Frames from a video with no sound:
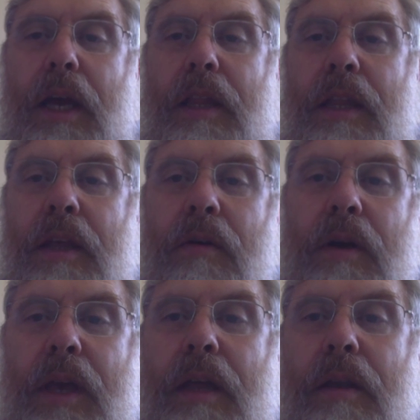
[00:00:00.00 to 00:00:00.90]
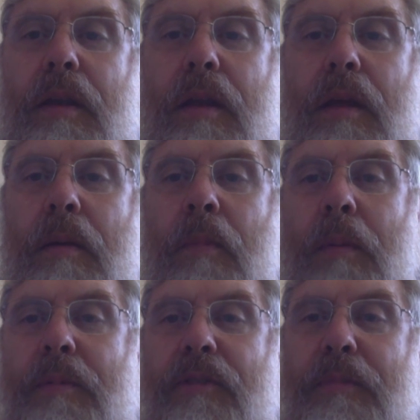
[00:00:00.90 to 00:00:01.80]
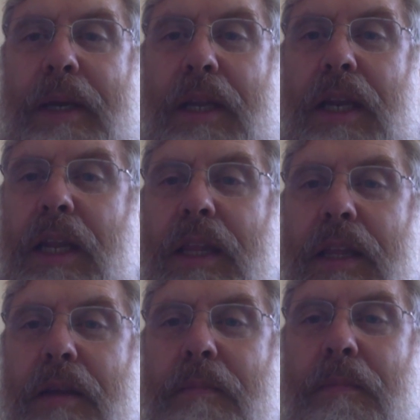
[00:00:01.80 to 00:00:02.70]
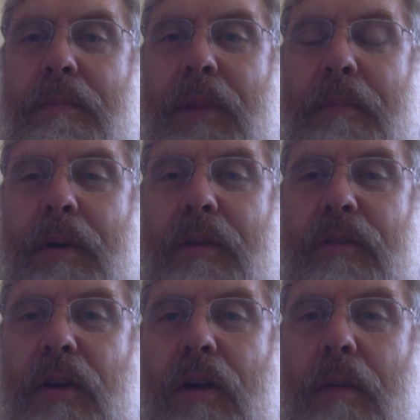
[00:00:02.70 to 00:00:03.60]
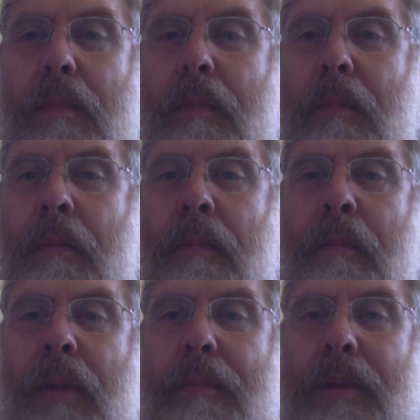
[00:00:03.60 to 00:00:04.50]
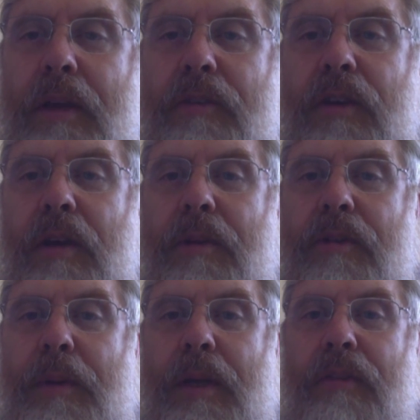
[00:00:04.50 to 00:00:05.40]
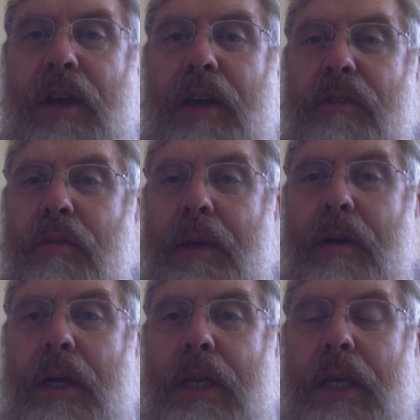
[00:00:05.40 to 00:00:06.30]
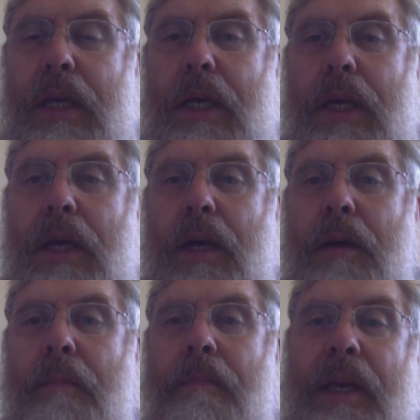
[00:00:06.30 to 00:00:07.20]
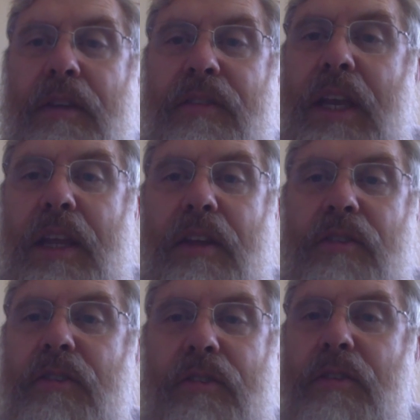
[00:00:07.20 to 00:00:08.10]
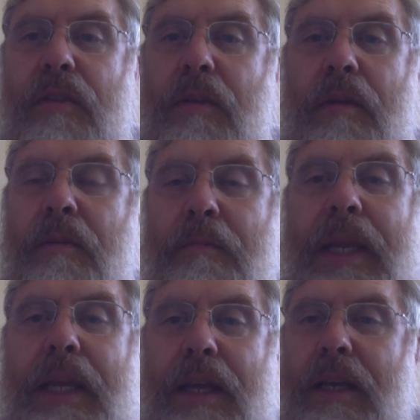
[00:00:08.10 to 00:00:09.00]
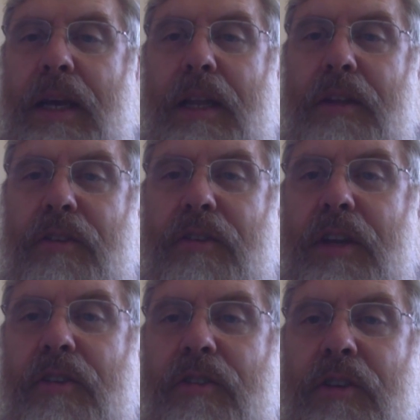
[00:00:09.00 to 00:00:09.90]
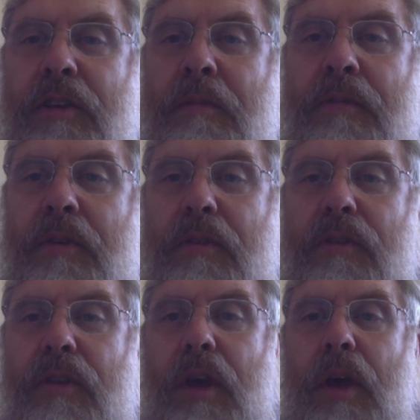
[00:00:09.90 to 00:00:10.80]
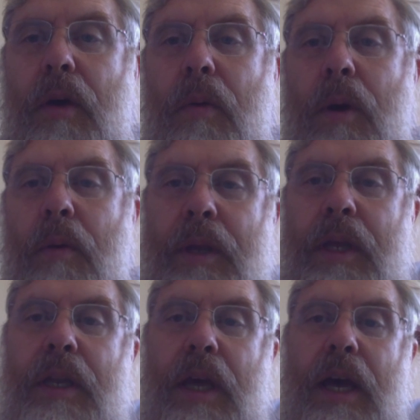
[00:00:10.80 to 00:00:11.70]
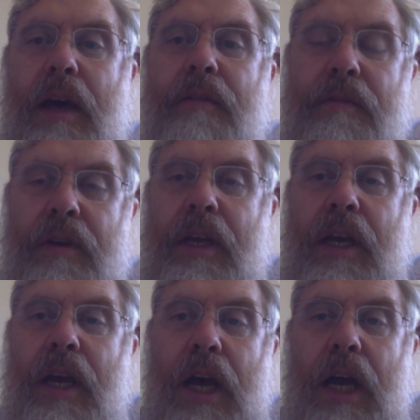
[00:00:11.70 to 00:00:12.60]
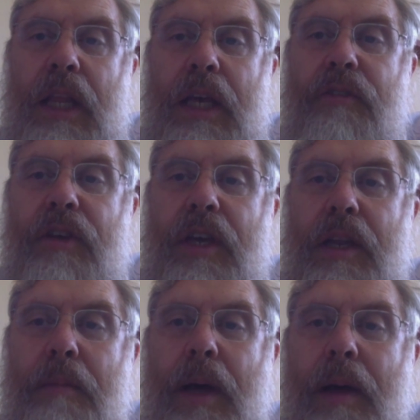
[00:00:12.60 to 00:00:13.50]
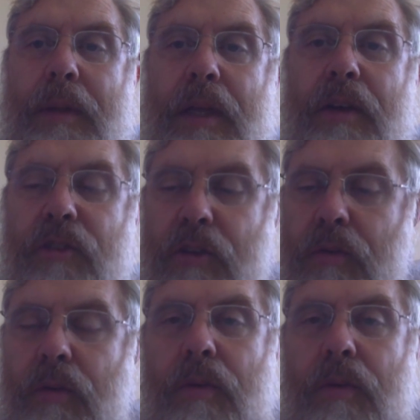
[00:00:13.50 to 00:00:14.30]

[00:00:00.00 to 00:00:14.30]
then they will get more up to speed and anything that that brings our population up to speed on science would be great um, because that is there's many technologies not just gm foods where we need to have a very highly educated population